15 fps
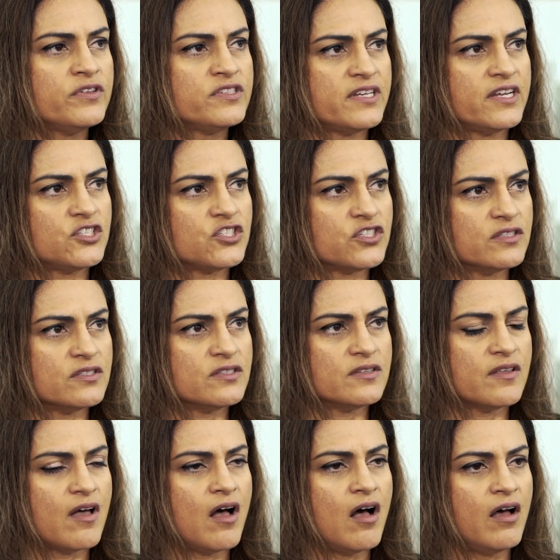the sessions
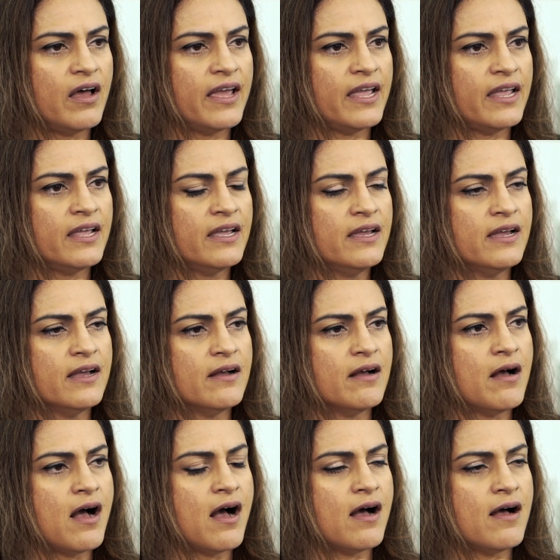that I
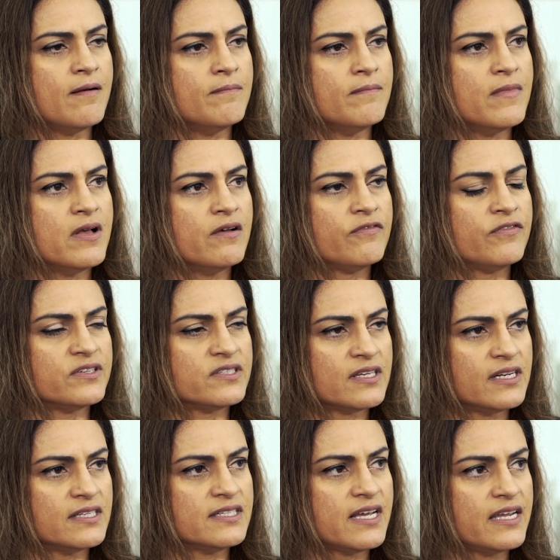
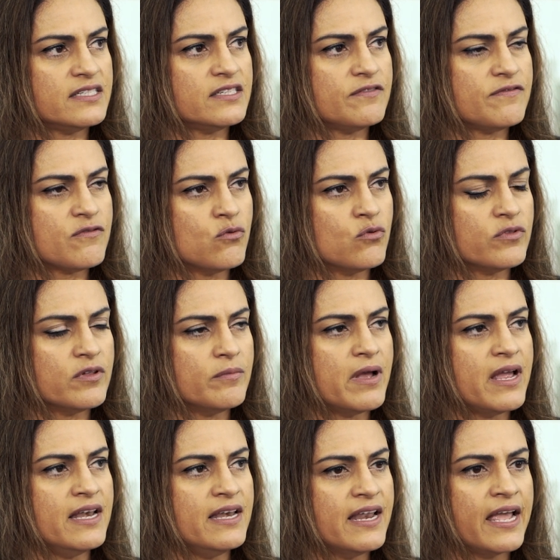facilitated for them,
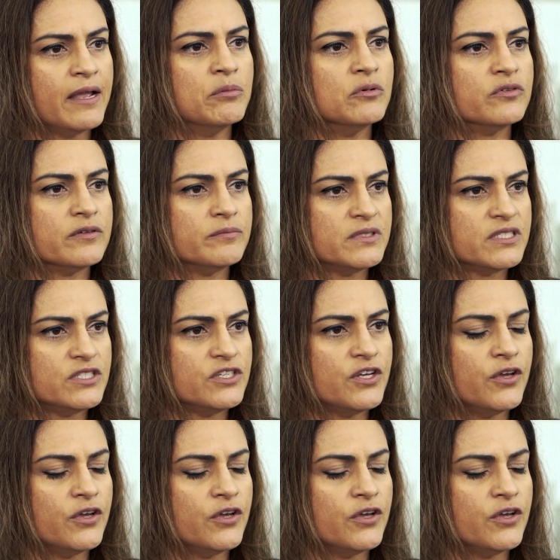enabled them to